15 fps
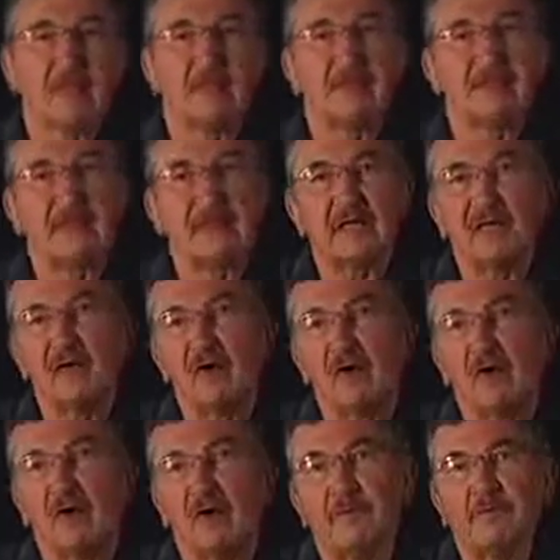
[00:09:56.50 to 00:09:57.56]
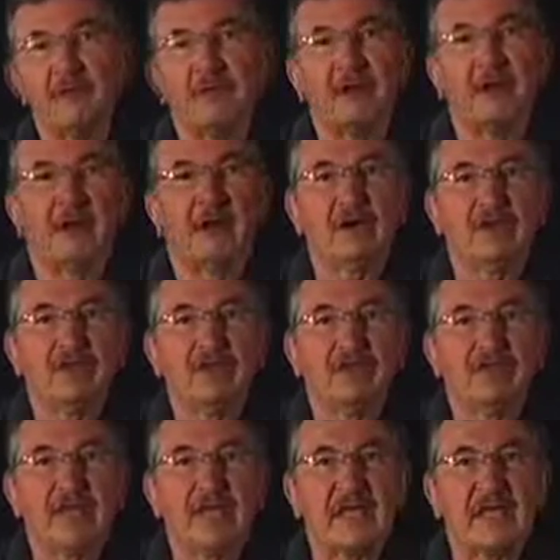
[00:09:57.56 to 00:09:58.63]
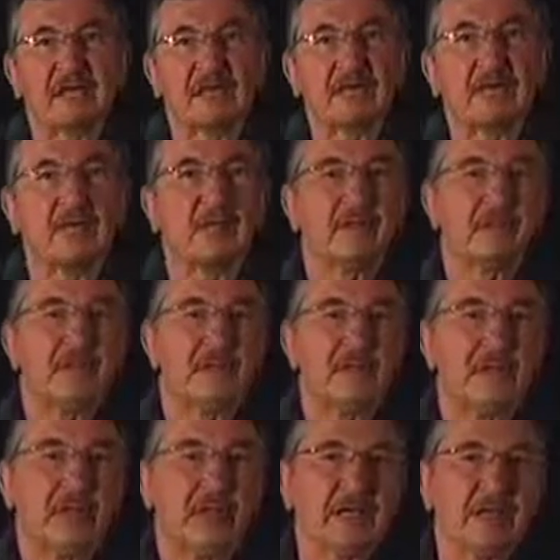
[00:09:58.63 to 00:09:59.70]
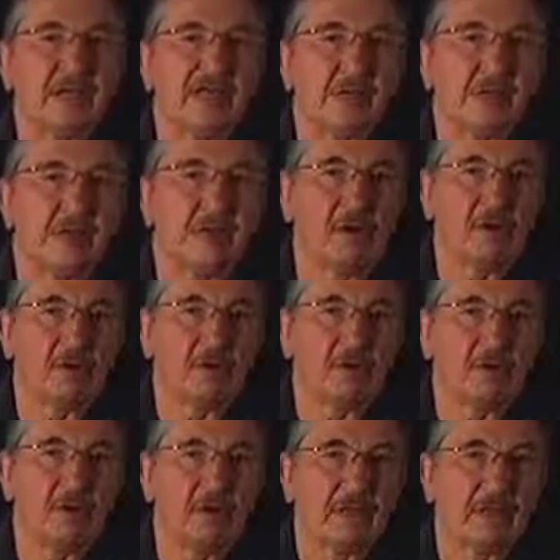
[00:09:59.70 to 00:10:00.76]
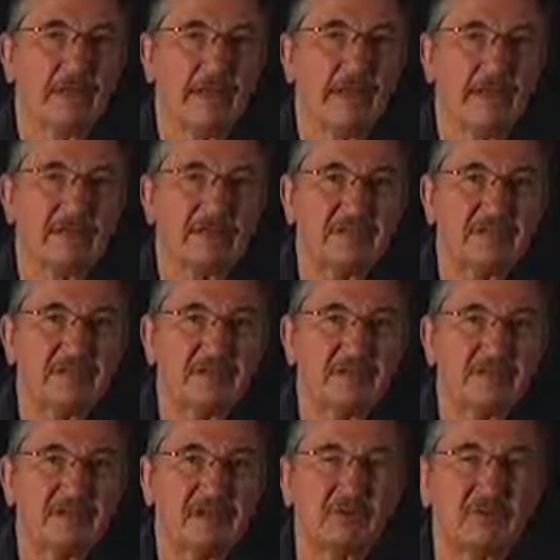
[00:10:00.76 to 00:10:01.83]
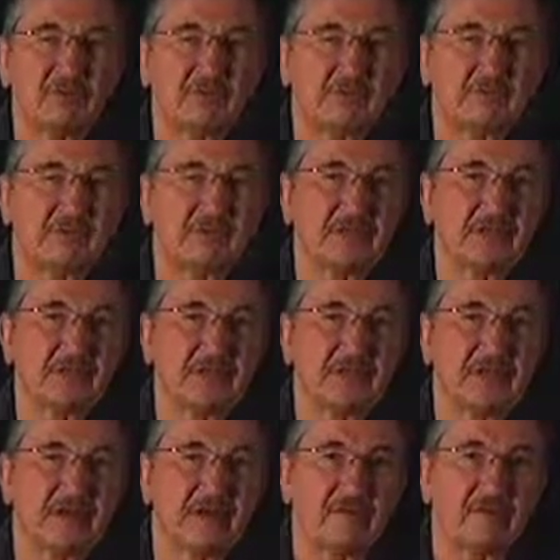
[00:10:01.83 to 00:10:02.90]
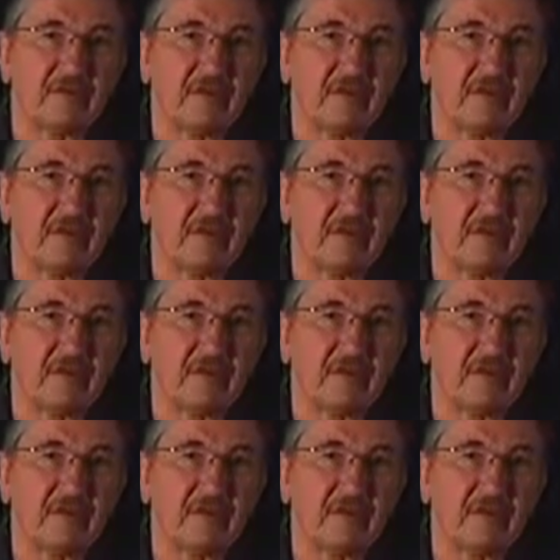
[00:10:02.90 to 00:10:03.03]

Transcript: Second of all, understand the pH of your water. Have it tested or test it yourself.